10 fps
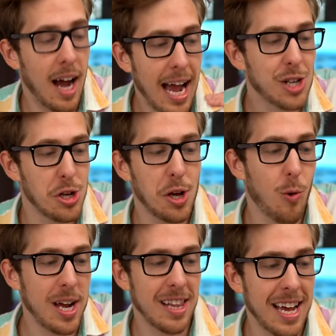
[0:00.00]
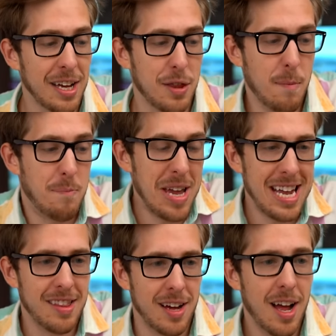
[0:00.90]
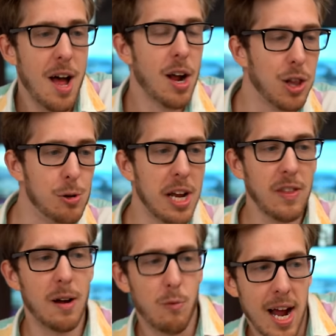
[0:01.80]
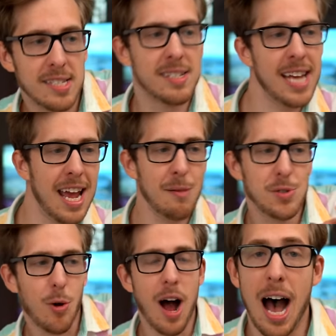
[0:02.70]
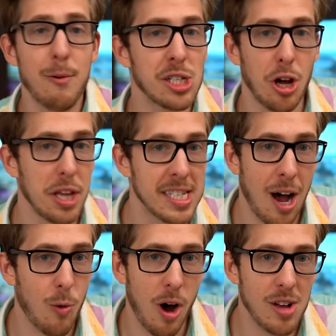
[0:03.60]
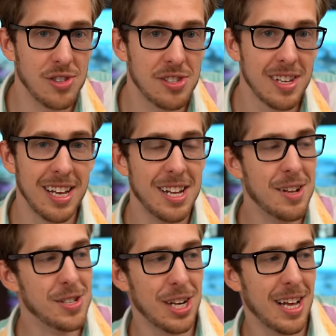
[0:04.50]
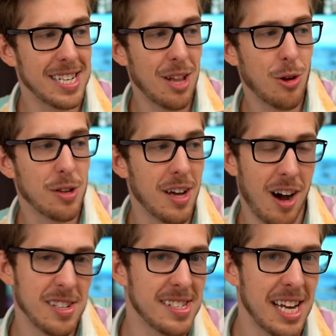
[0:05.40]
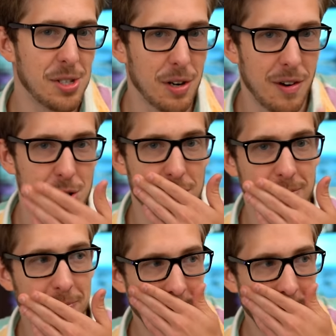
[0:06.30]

I actually quite like the beat, the closing the rest damn door. I always thought that's how it was till I downloaded the uncensored version.